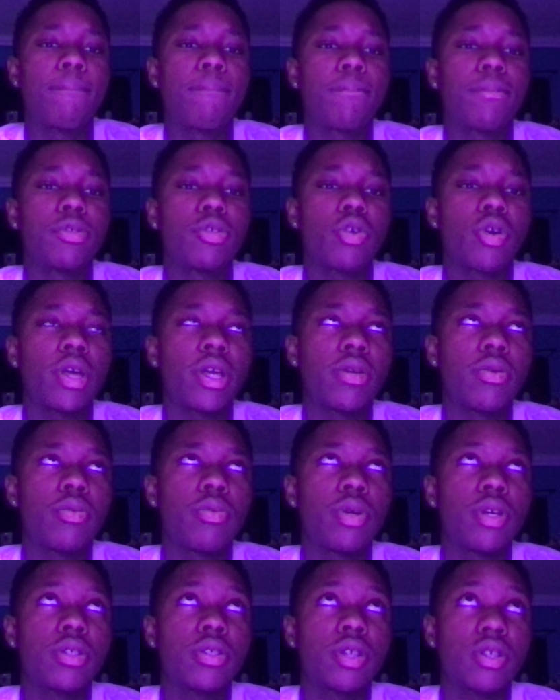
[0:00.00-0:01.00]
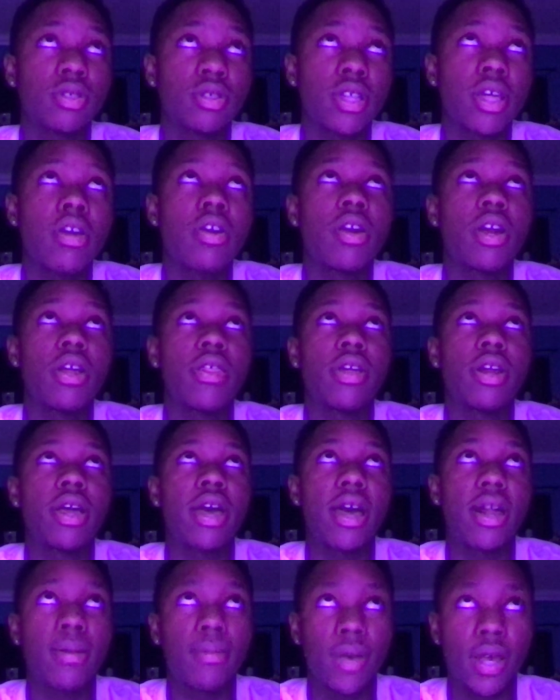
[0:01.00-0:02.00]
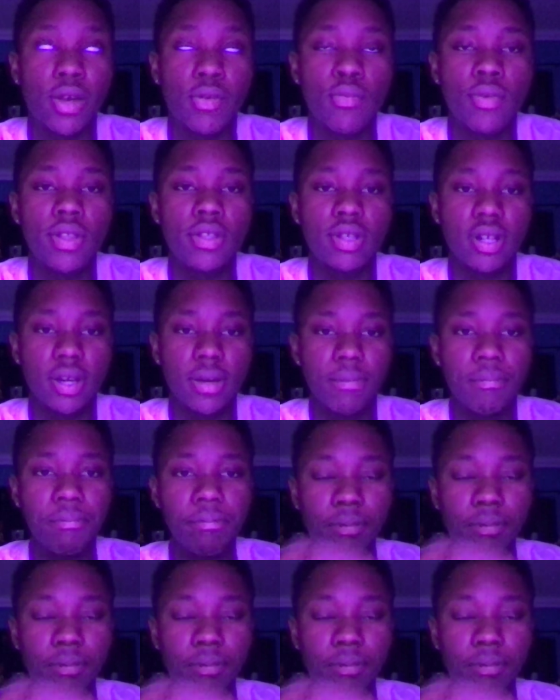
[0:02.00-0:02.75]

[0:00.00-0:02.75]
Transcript: so i ate wings on saturday and then i had them again wednesday